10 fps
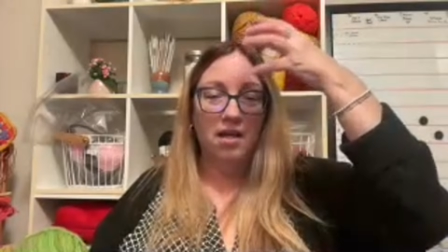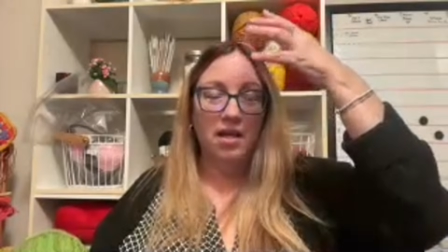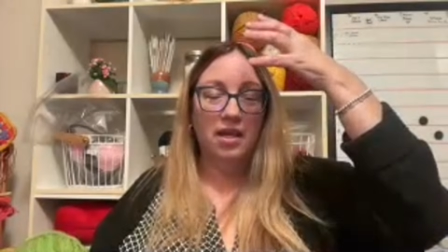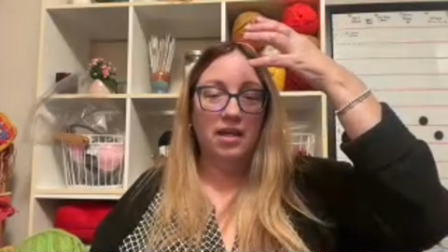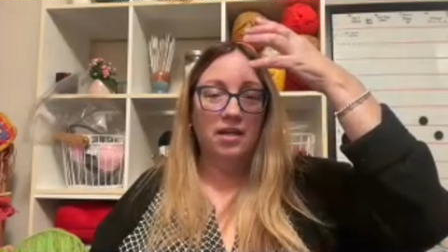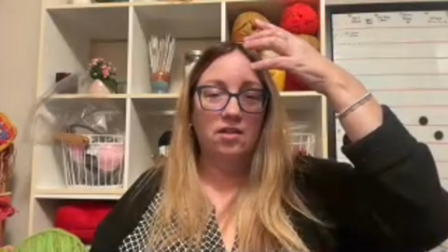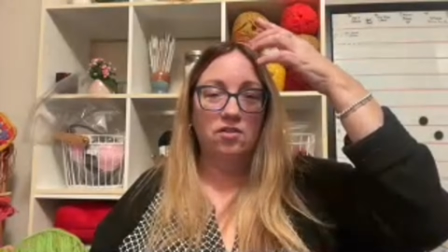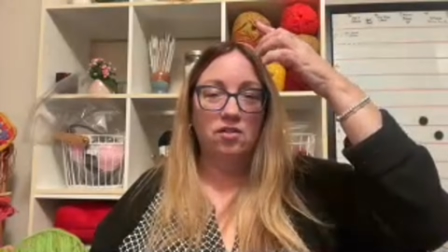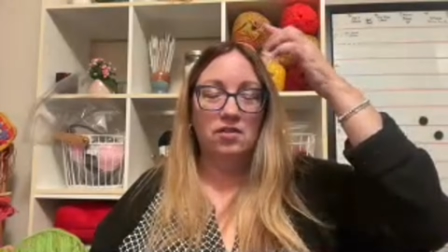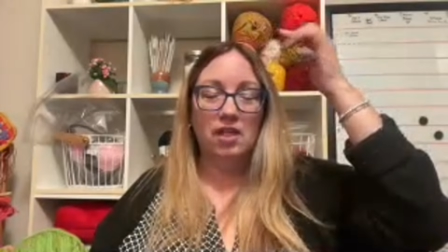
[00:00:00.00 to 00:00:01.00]

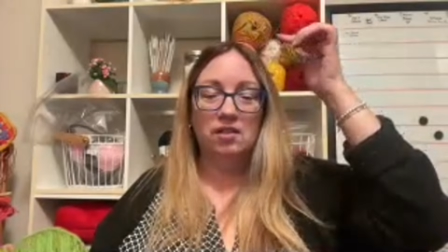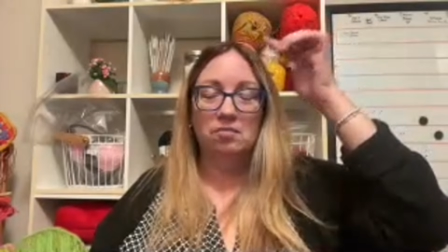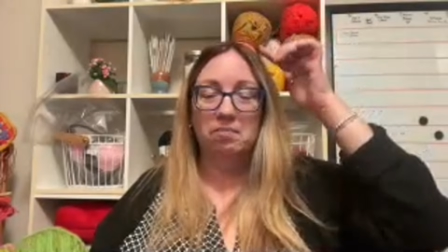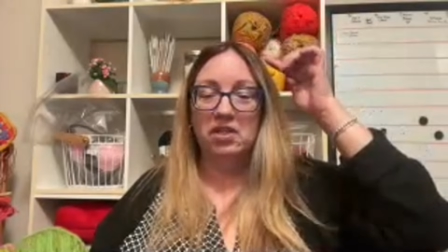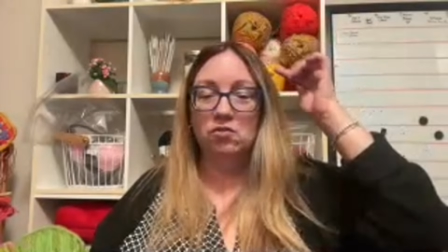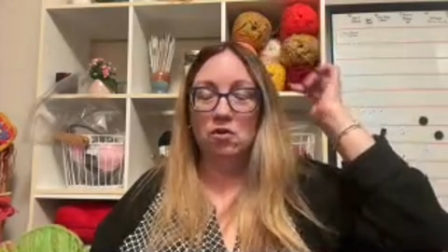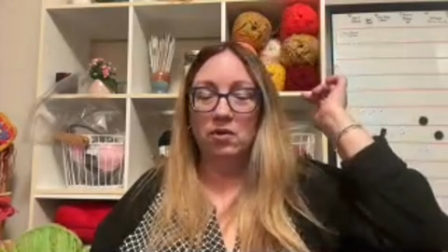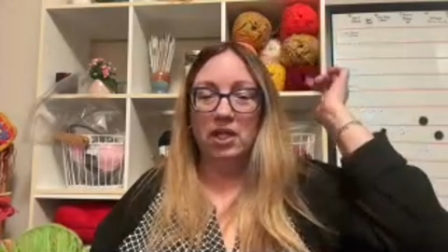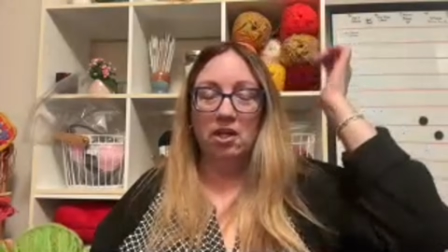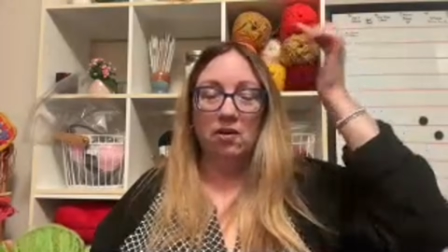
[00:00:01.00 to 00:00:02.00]
and that's but you don't
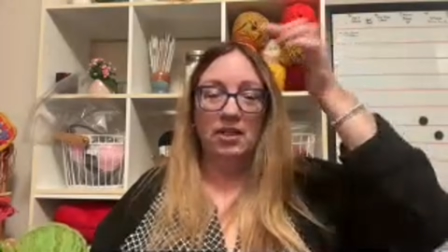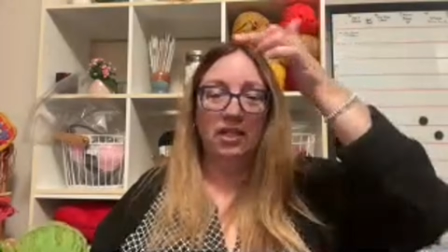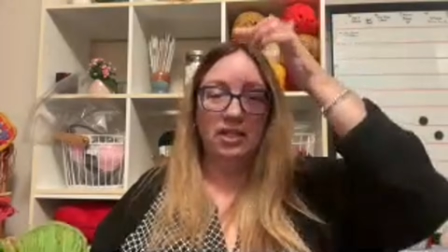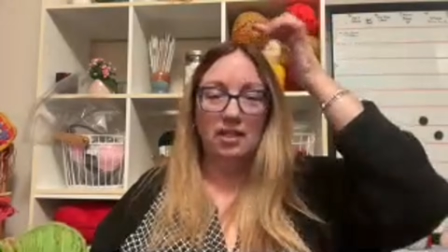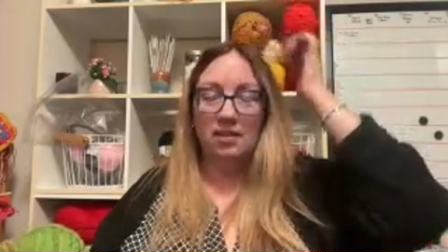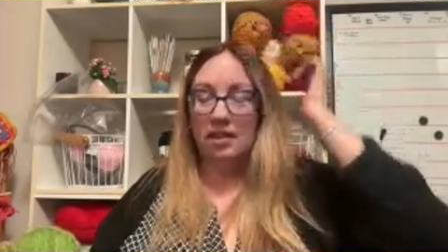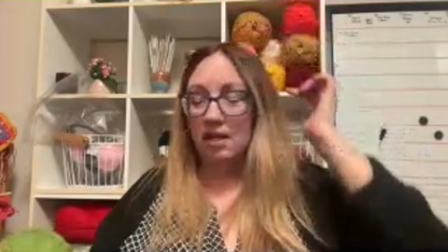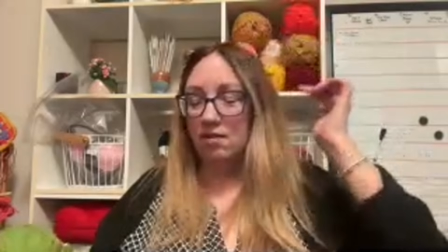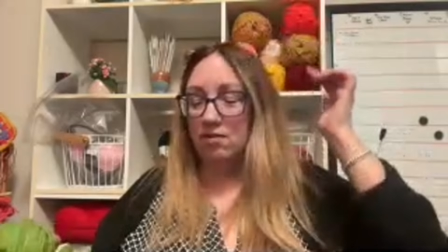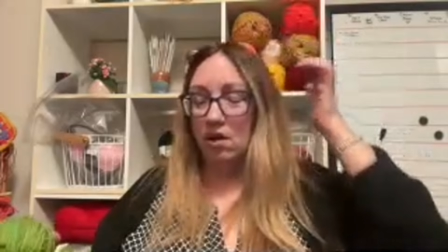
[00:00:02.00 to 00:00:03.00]
carry the
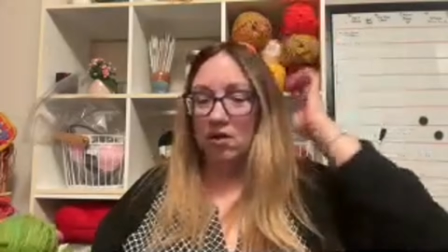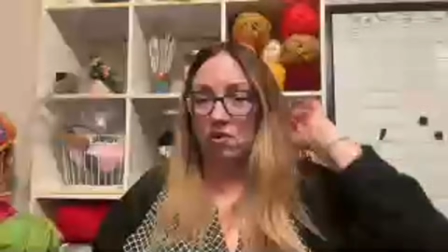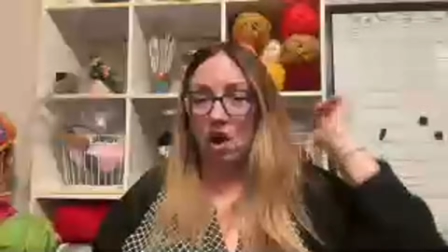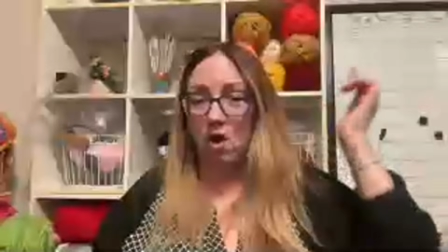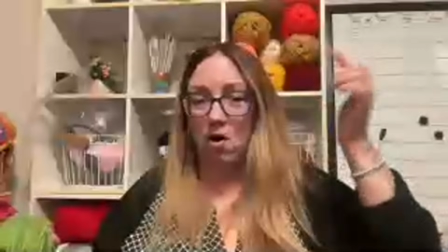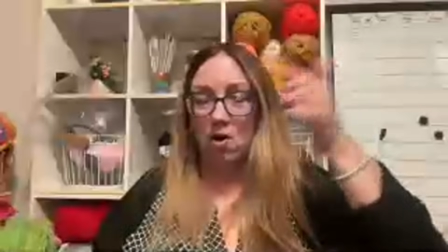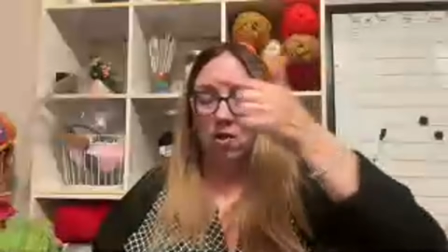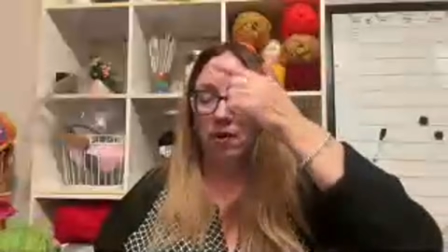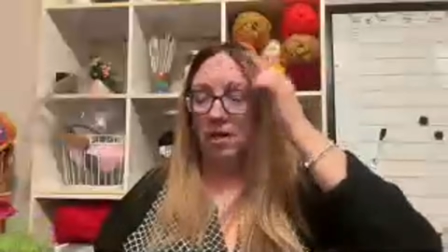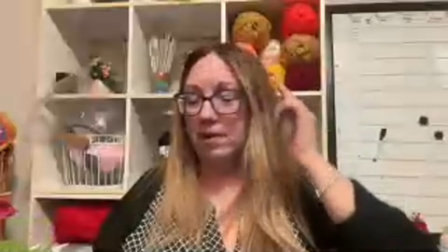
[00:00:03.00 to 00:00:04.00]
other yarn all the
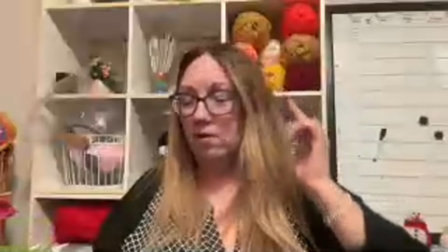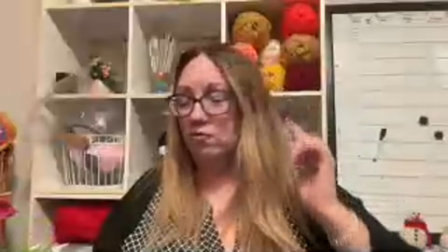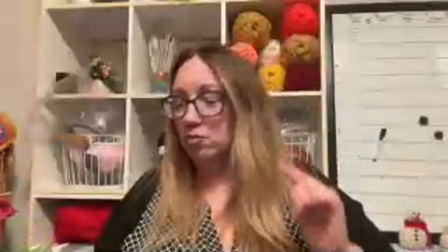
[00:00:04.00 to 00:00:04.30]
way around your